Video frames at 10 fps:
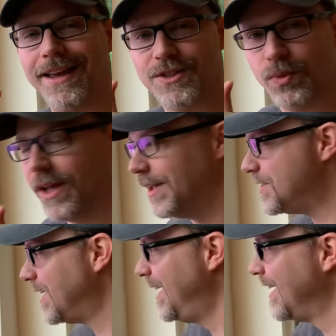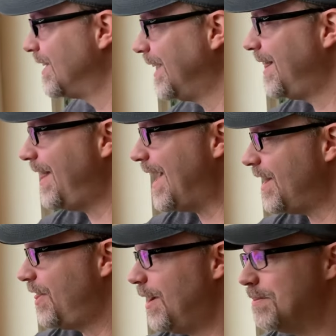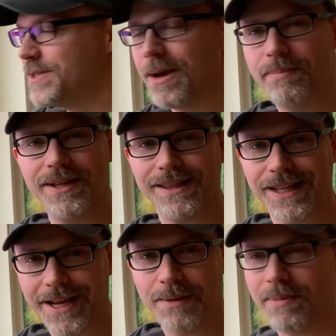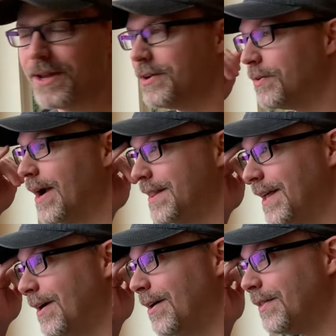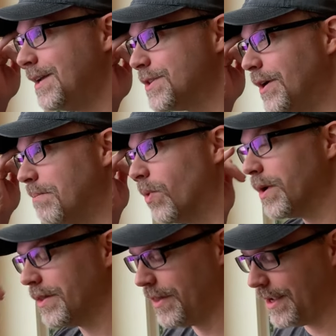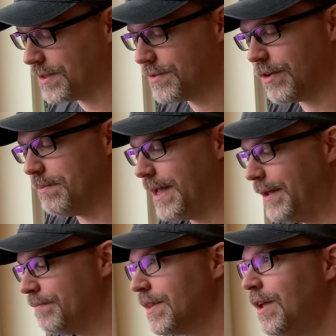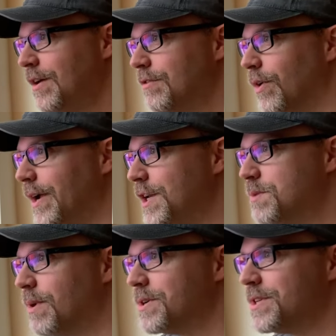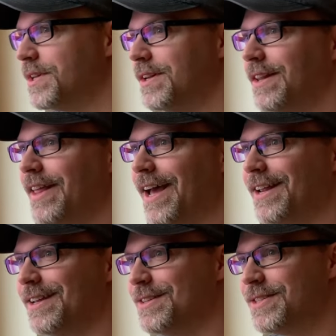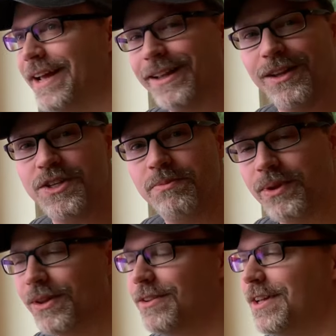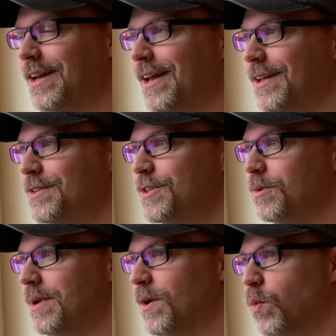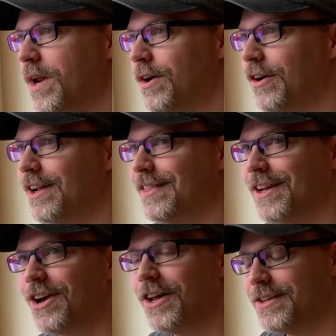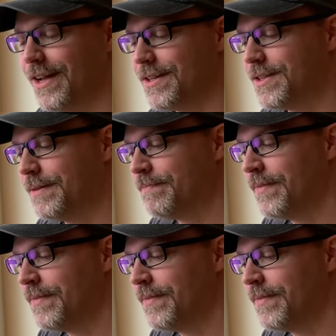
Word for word: as well as click that thumbs up like button right there. These are important things for me, for each person that is eligible uh, to be a winner in the contest.